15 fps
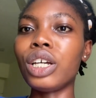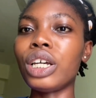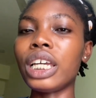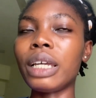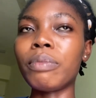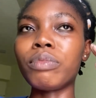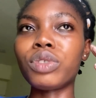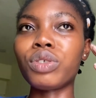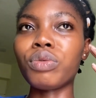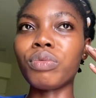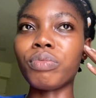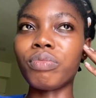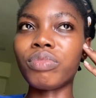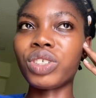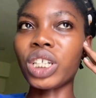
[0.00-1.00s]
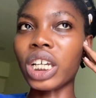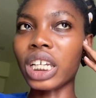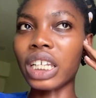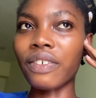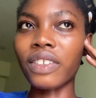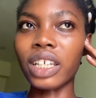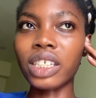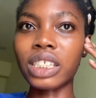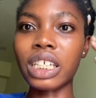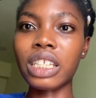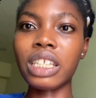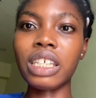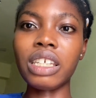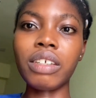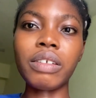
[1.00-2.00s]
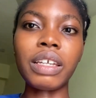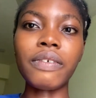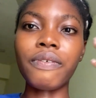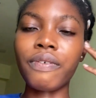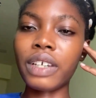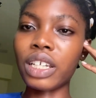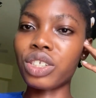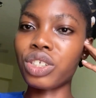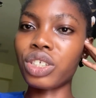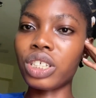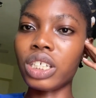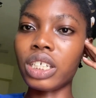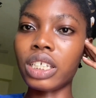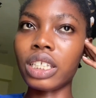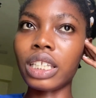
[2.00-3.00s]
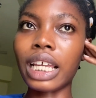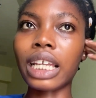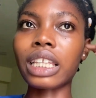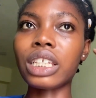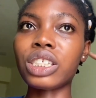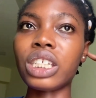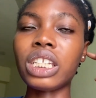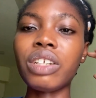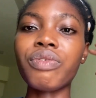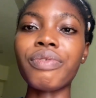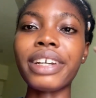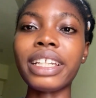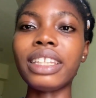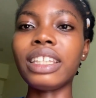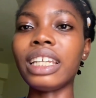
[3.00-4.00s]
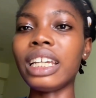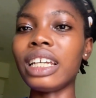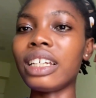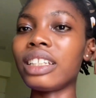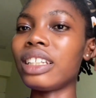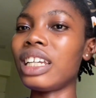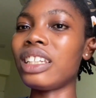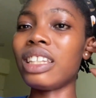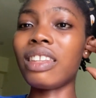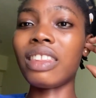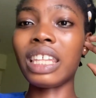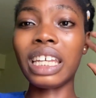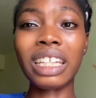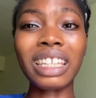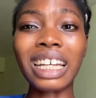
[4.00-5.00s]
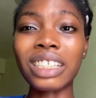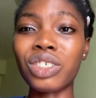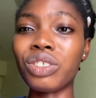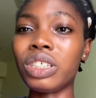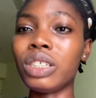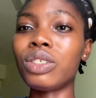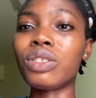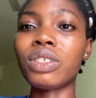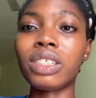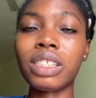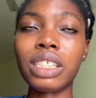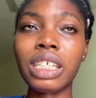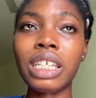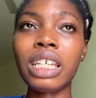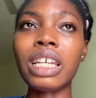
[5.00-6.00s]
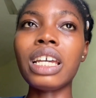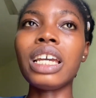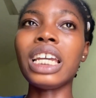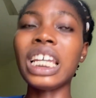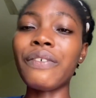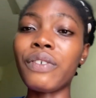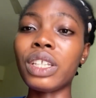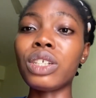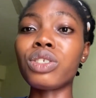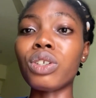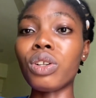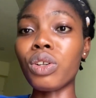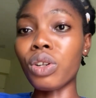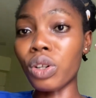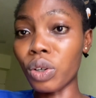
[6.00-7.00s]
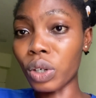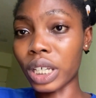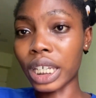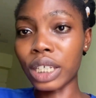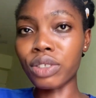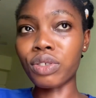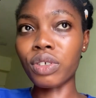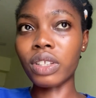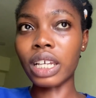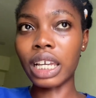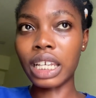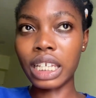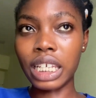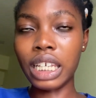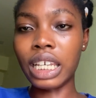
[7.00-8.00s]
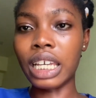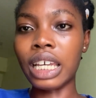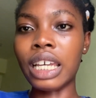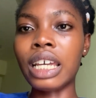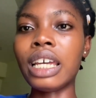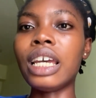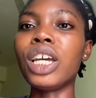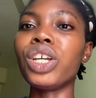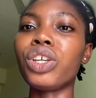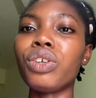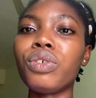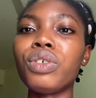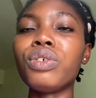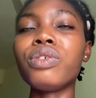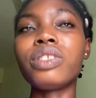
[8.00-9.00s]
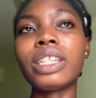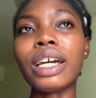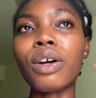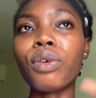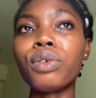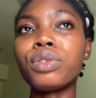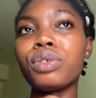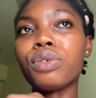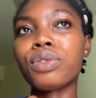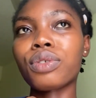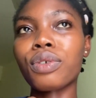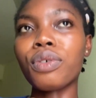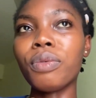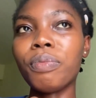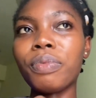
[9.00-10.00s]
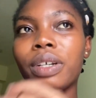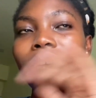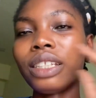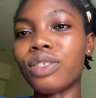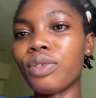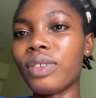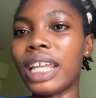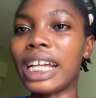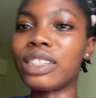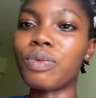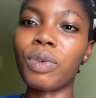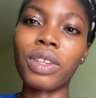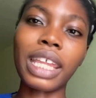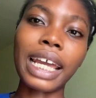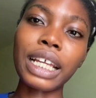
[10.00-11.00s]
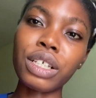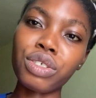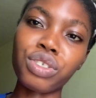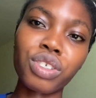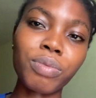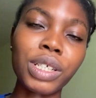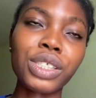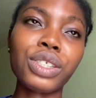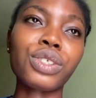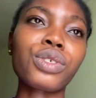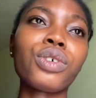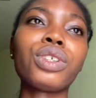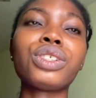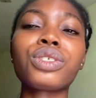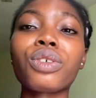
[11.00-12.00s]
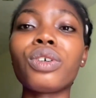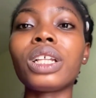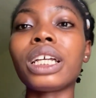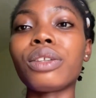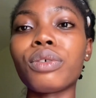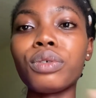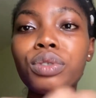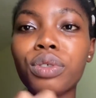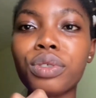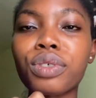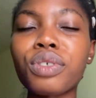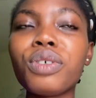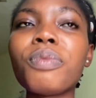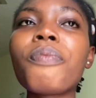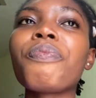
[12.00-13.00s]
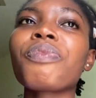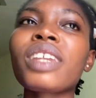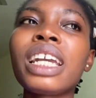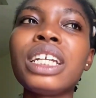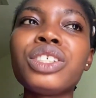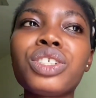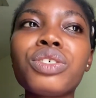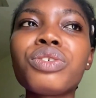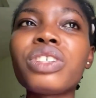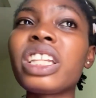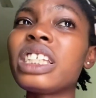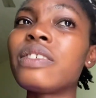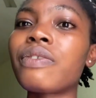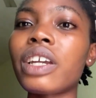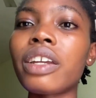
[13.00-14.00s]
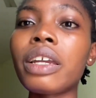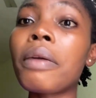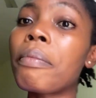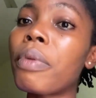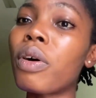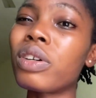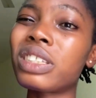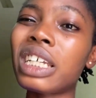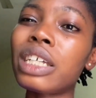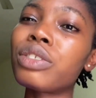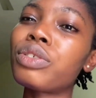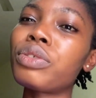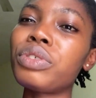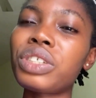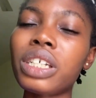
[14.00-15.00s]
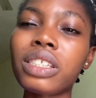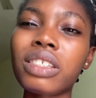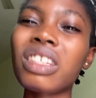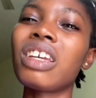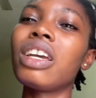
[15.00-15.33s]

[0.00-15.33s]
to check if there's any infection, like there's any reddening, anything that you need to see. If you need to look into the ear, you use the otoscope. And so that's what that instrument is called. It's called an otoscope. In children, it's very important to just